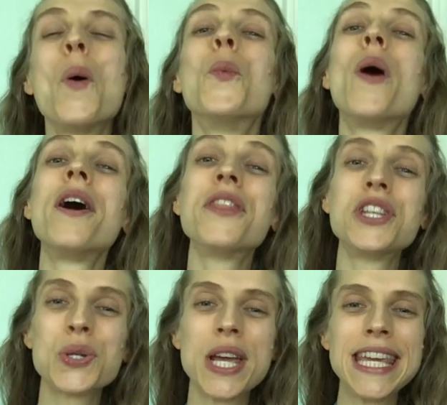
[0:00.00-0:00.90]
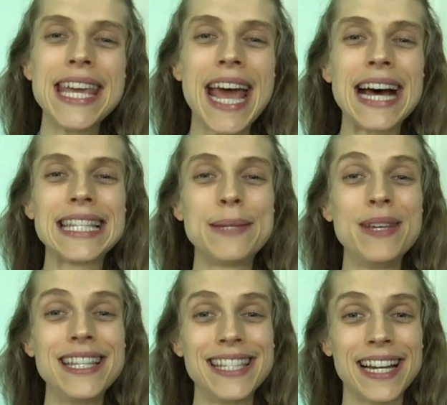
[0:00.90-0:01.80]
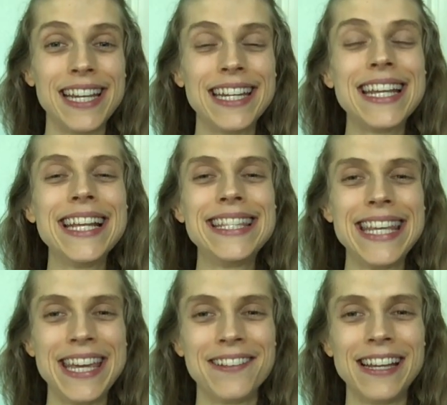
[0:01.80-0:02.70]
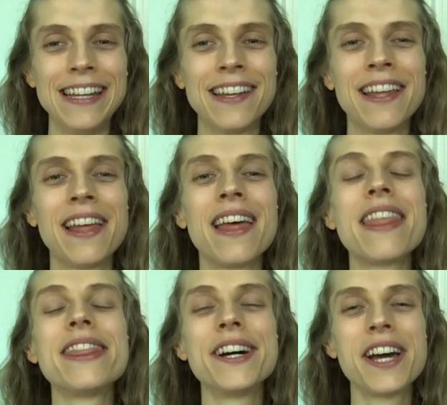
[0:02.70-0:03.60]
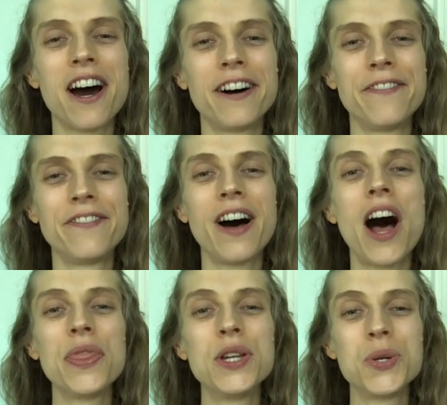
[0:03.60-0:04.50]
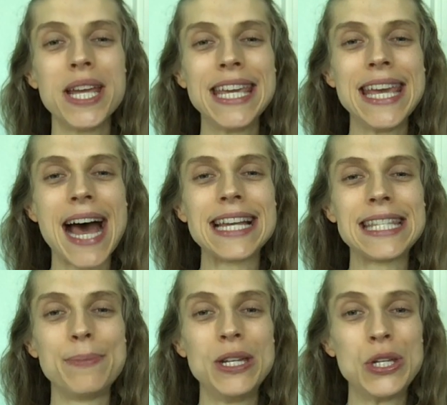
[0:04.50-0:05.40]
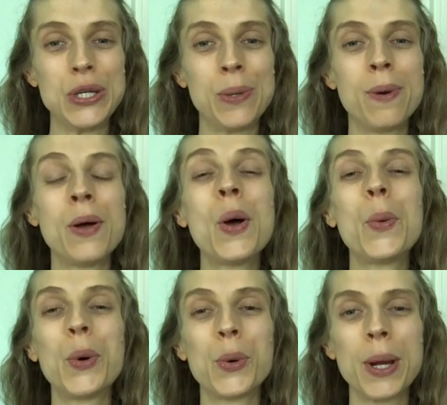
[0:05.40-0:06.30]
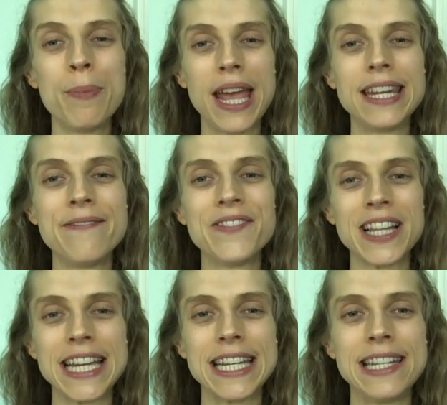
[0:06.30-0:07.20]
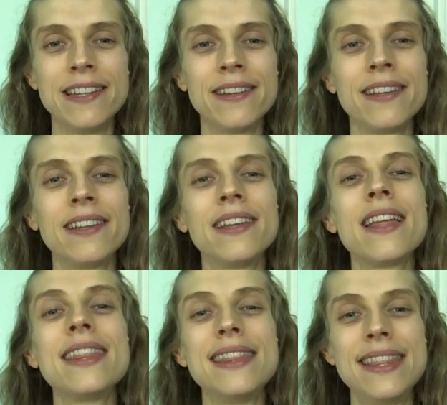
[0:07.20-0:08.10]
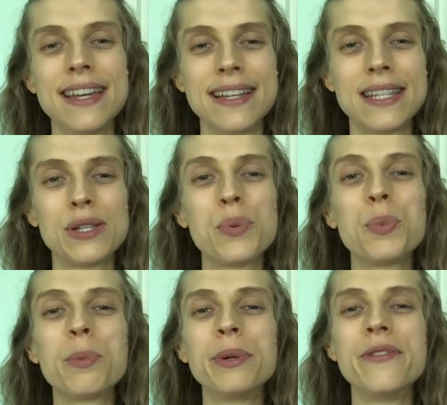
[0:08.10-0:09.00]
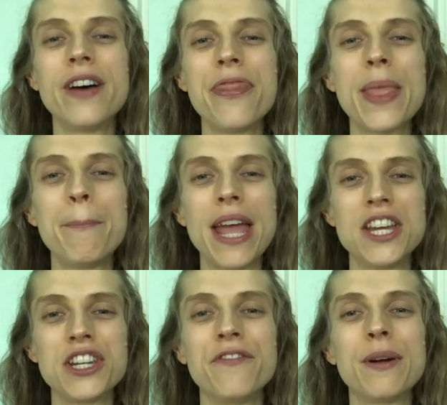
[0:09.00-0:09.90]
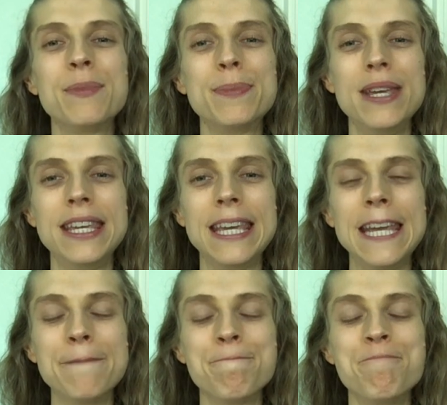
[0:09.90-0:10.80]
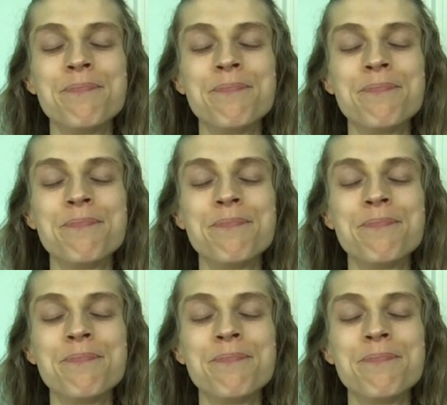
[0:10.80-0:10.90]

While the tracheostomy site is healing, the cuff on the tracheostomy tube will remain inflated. This will prevent the patient from speaking.